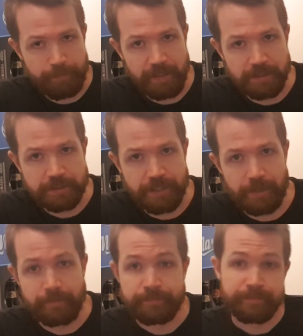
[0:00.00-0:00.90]

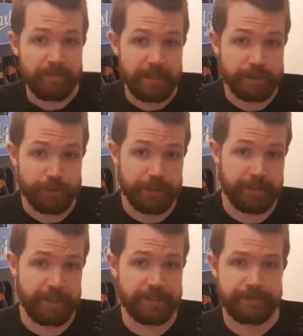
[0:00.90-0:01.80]
Pilsner is really
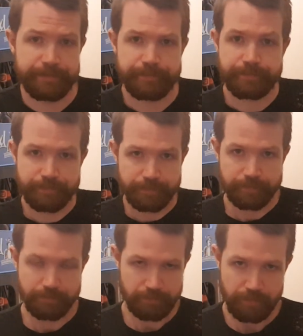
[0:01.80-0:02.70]
nice.
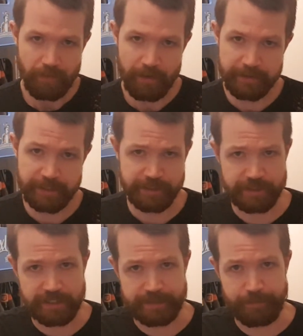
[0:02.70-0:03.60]
Doesn't
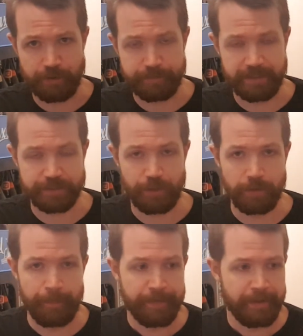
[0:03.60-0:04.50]
disappoint me at all.